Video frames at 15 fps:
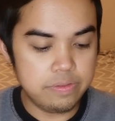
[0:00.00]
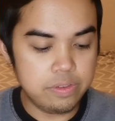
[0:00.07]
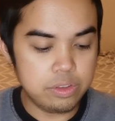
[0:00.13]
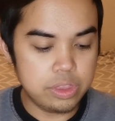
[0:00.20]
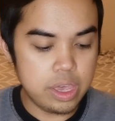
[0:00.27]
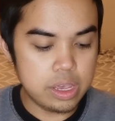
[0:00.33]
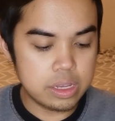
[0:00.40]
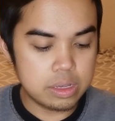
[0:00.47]
but if
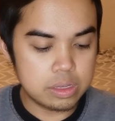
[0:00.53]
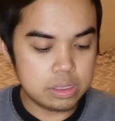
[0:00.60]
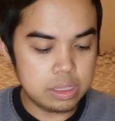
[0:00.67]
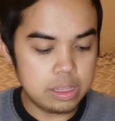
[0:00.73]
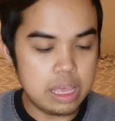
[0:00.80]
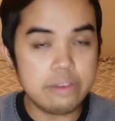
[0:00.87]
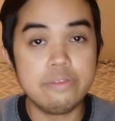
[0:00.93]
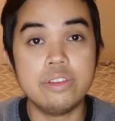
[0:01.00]
you take
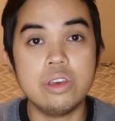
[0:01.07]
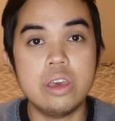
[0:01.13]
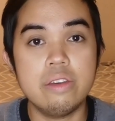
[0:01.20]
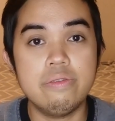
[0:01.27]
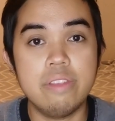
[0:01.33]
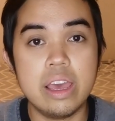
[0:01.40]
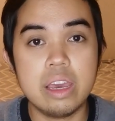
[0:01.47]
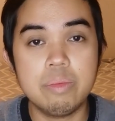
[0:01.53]

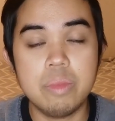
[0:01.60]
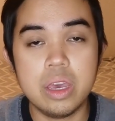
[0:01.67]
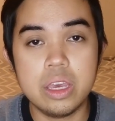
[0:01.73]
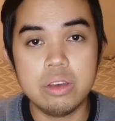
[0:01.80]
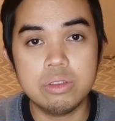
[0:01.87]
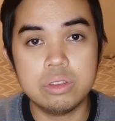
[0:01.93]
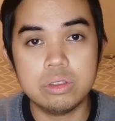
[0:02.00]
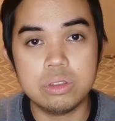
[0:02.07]
like me,
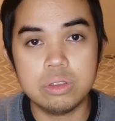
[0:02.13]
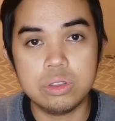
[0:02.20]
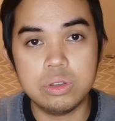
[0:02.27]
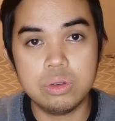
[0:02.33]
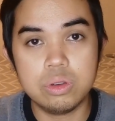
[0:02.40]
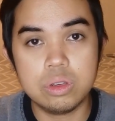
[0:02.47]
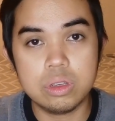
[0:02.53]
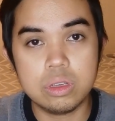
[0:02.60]
you
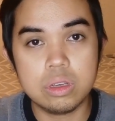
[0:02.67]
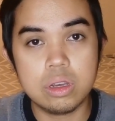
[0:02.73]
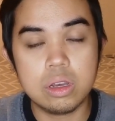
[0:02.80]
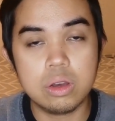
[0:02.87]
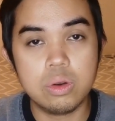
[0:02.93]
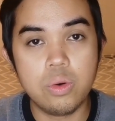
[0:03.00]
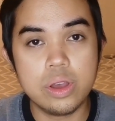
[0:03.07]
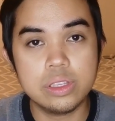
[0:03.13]
took
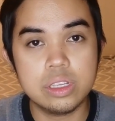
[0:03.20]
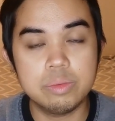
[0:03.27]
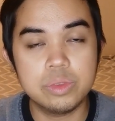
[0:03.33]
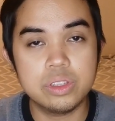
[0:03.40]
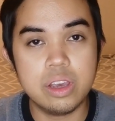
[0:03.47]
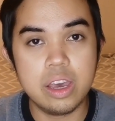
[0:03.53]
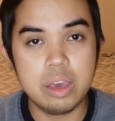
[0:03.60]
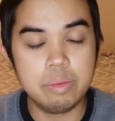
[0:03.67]
quite
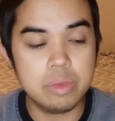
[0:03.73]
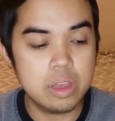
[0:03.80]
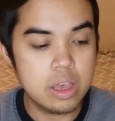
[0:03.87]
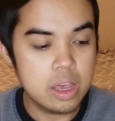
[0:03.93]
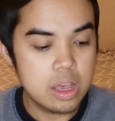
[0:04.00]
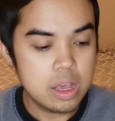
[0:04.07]
some time